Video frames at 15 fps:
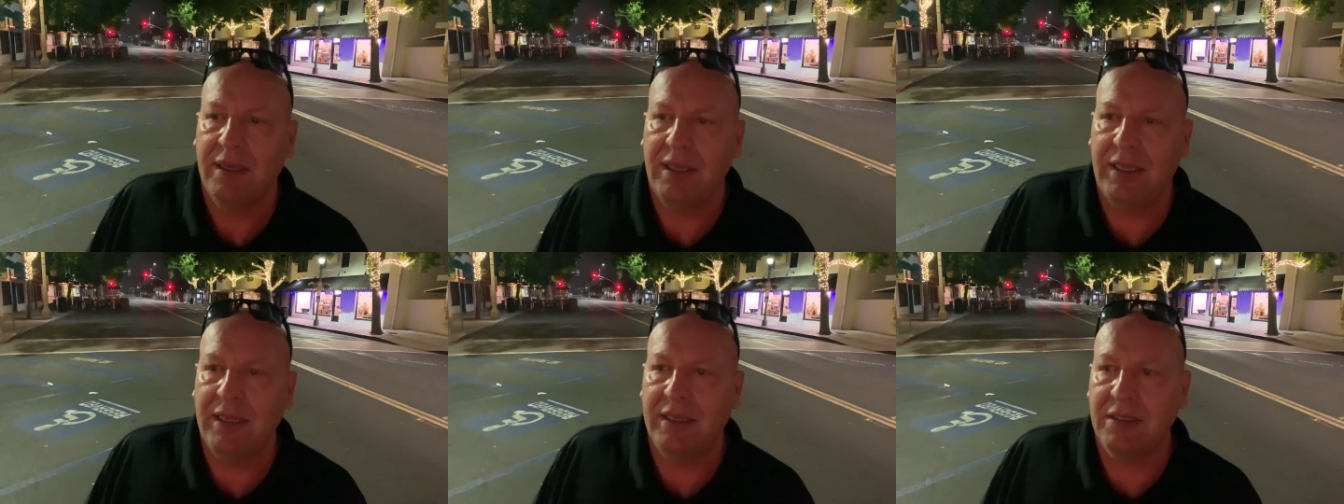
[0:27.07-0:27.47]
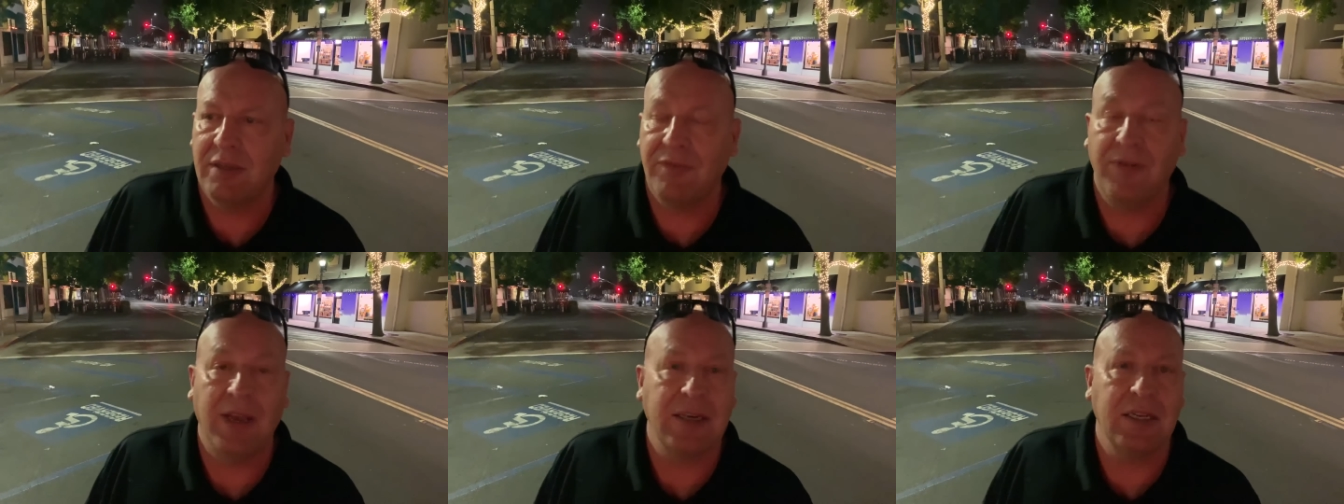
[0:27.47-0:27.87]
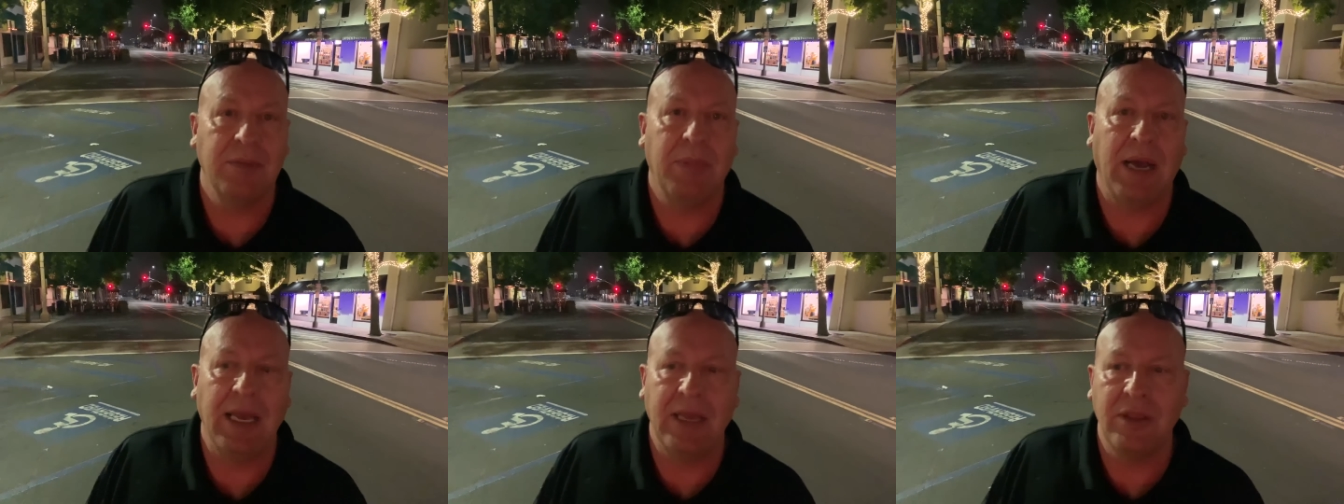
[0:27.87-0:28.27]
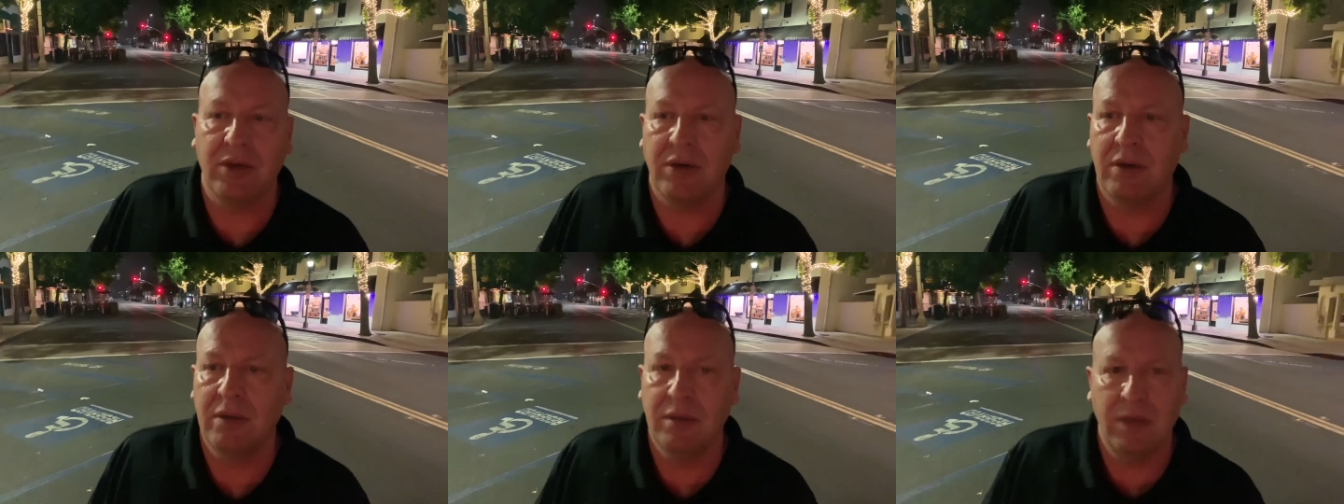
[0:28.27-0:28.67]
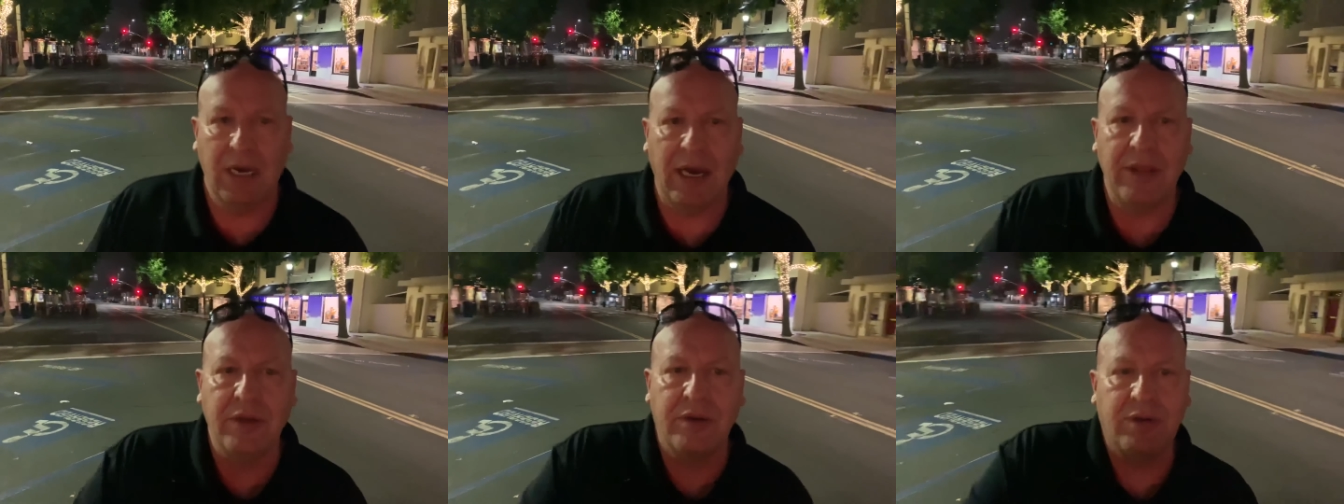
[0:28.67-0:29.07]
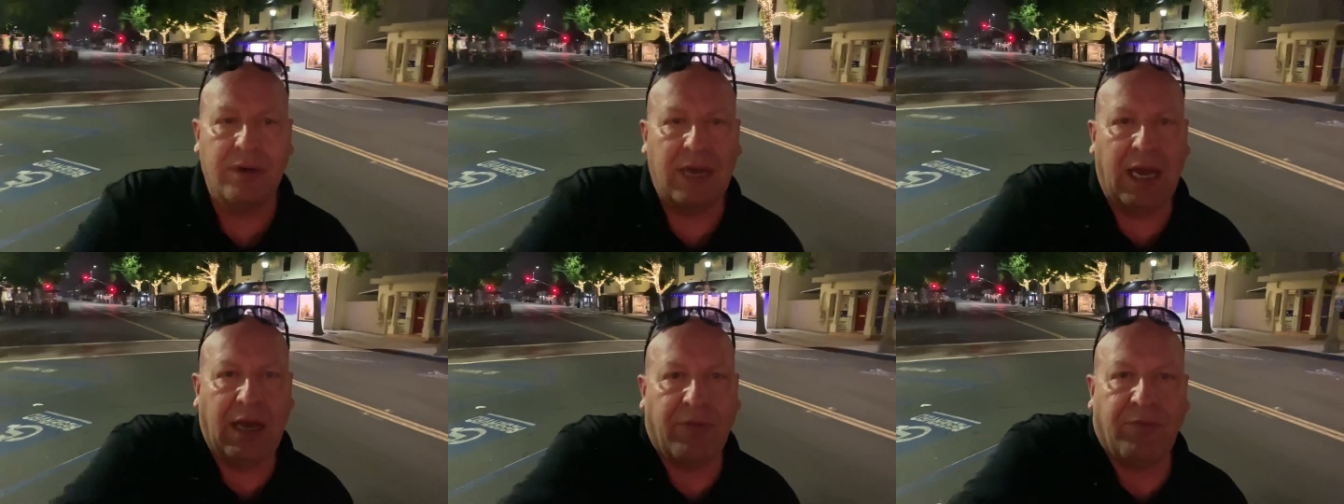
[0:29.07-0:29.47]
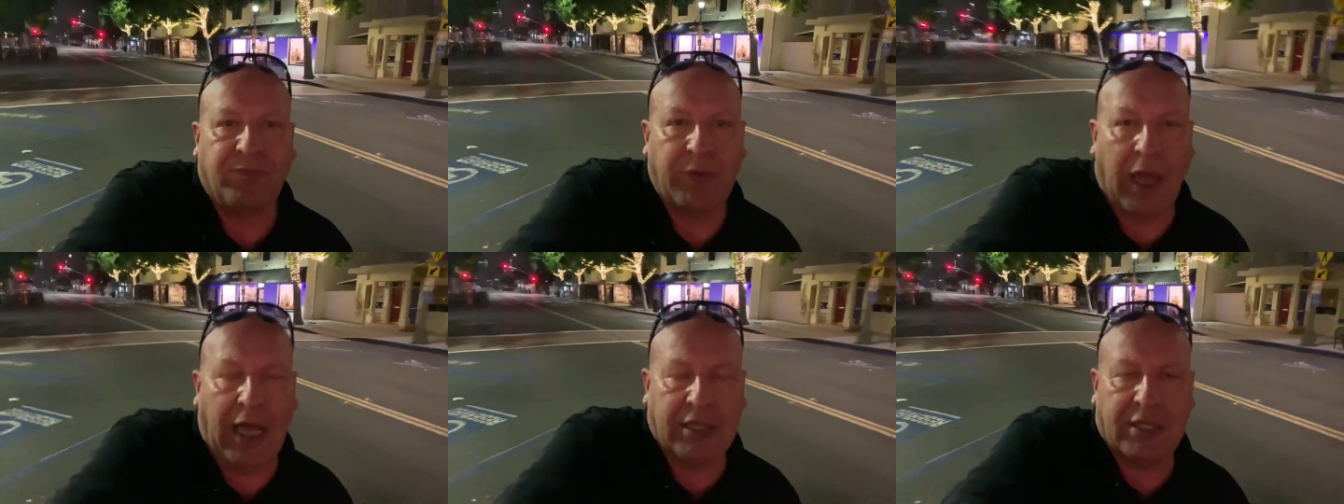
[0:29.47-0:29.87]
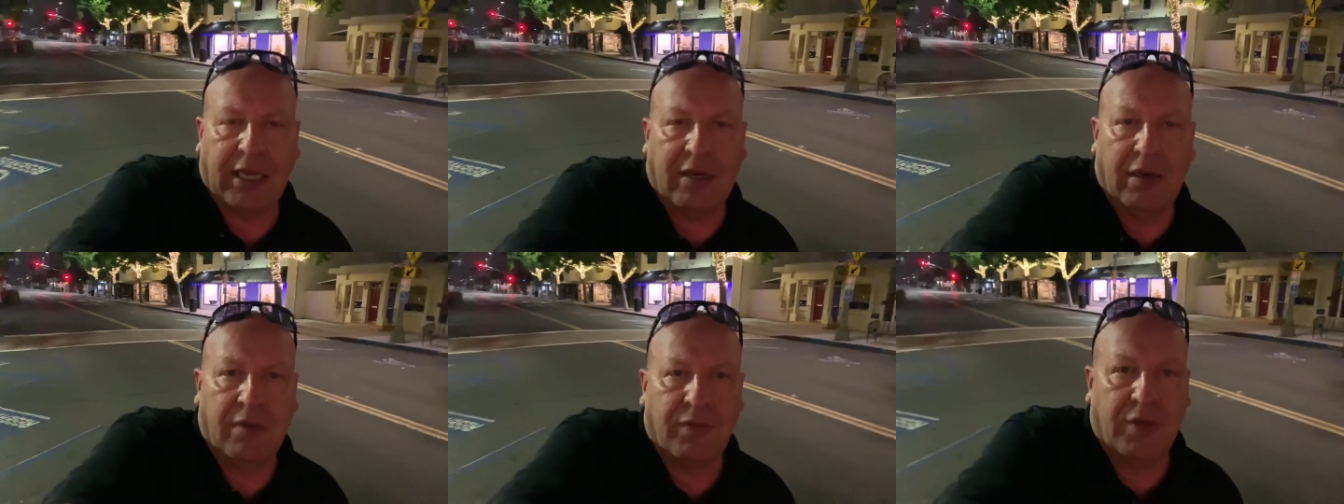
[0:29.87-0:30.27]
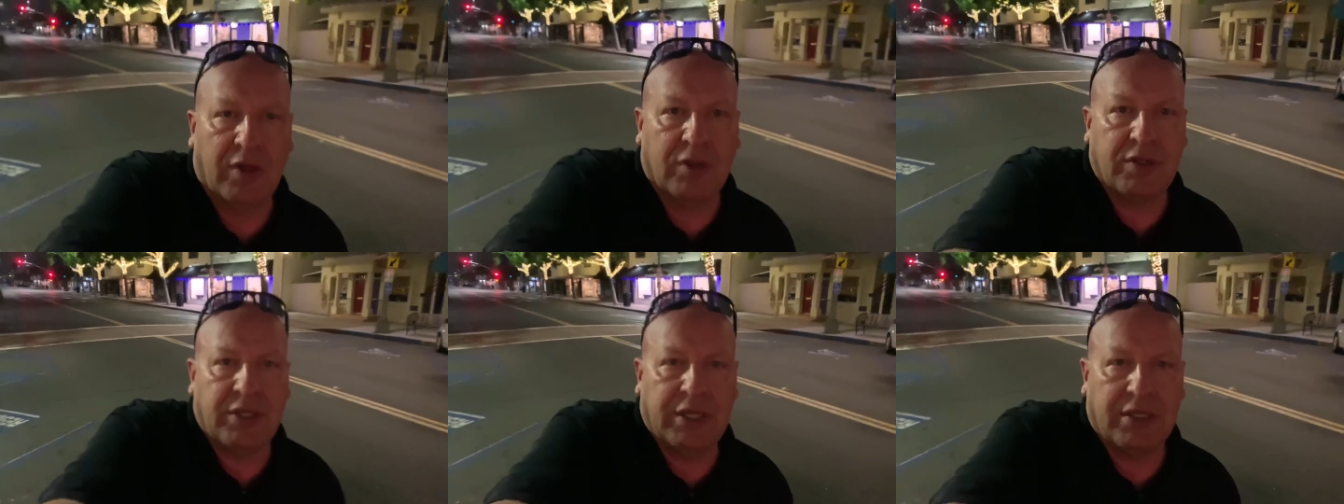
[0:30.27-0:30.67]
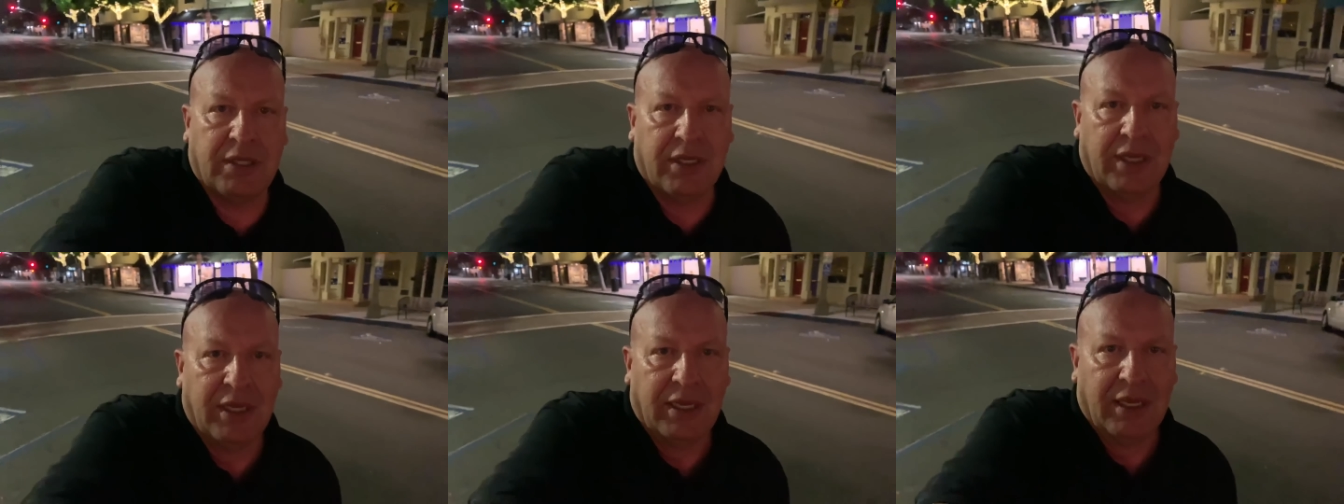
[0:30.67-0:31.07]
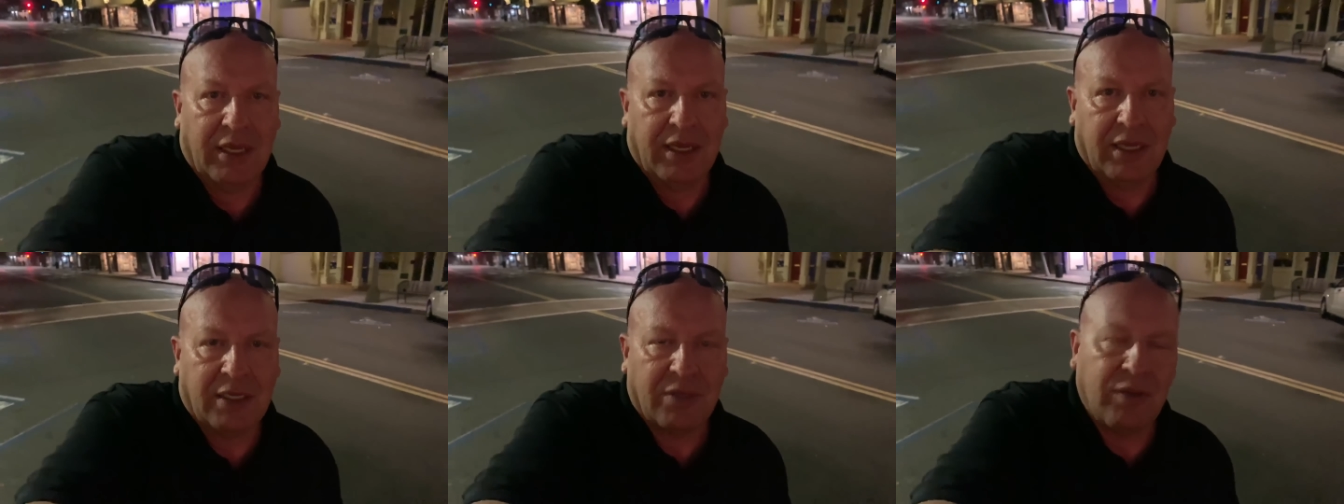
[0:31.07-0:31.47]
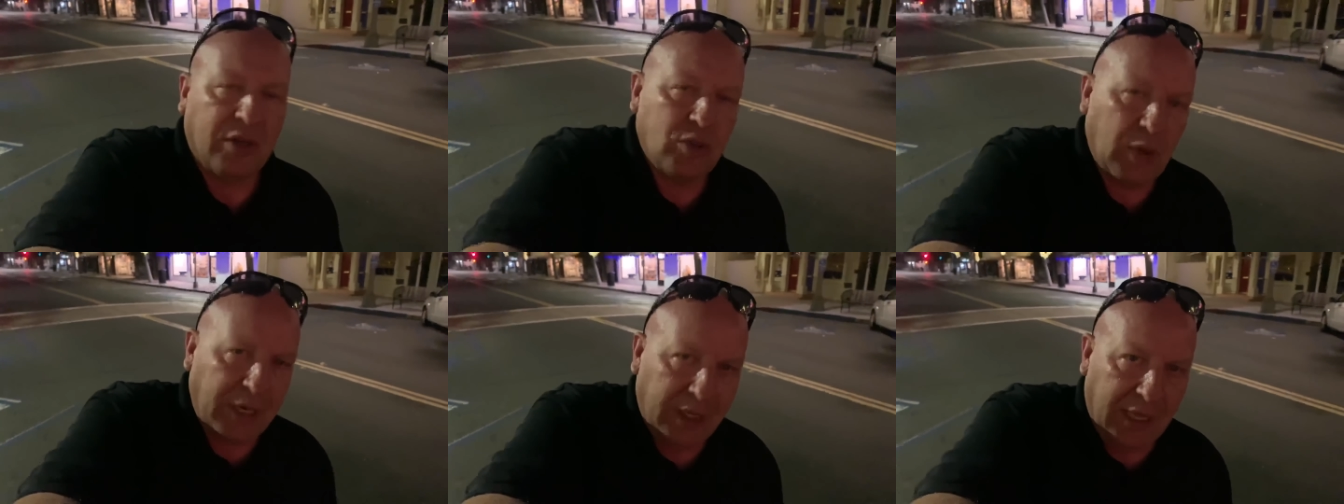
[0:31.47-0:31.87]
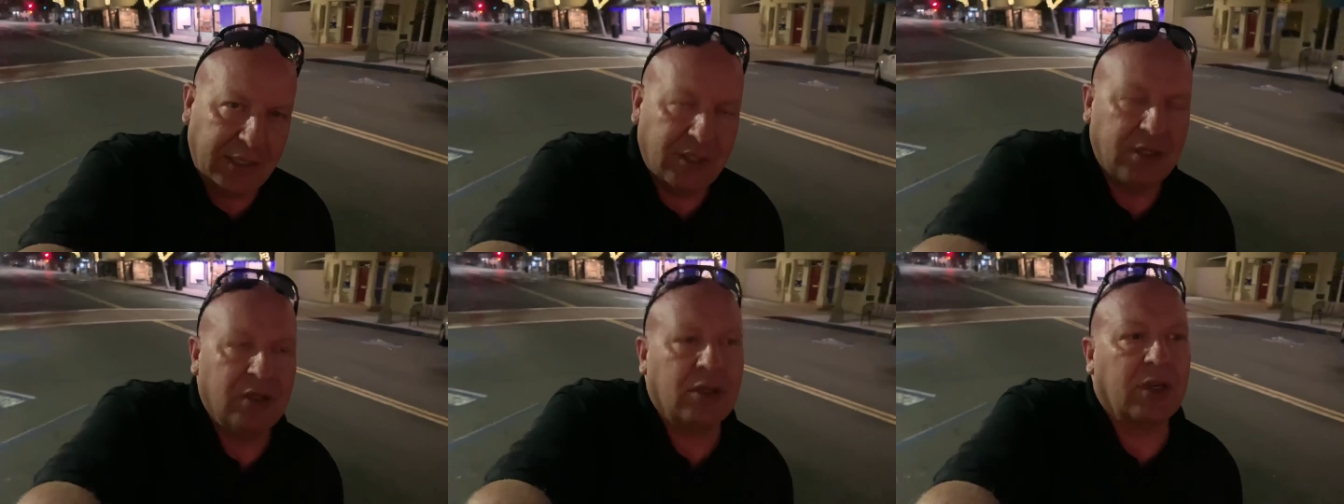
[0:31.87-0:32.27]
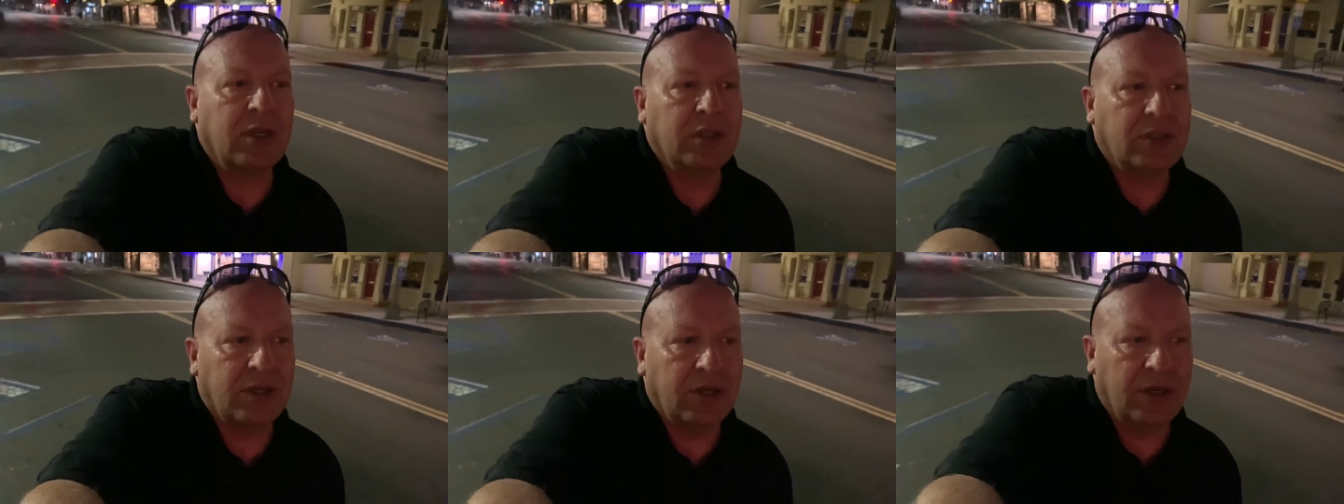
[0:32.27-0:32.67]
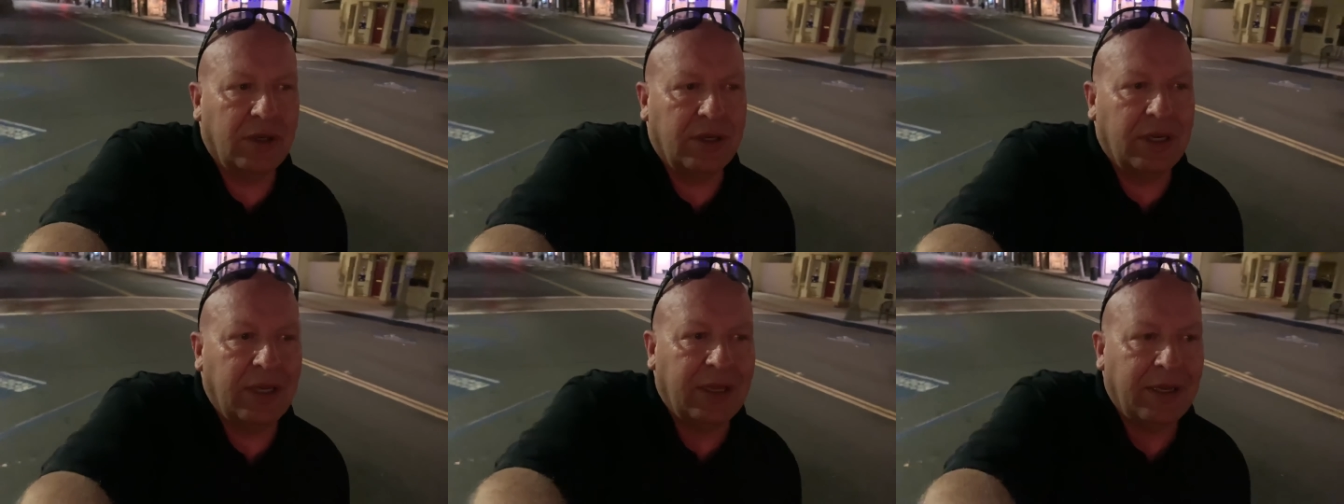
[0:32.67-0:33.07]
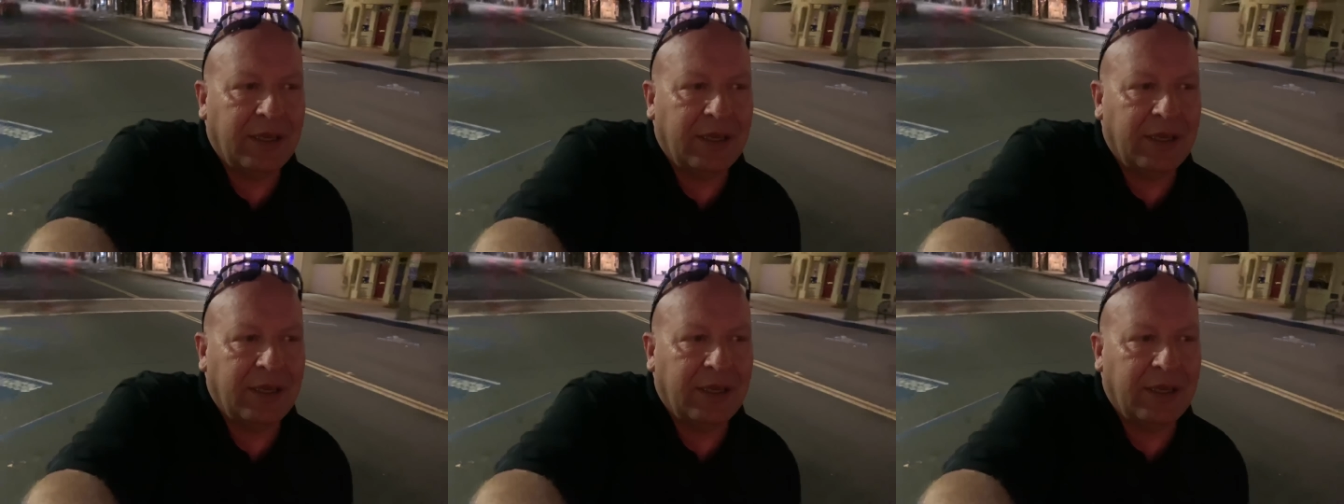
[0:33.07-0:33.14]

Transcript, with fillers: is affected by other other out, outside influences, as far as regulations are concerned,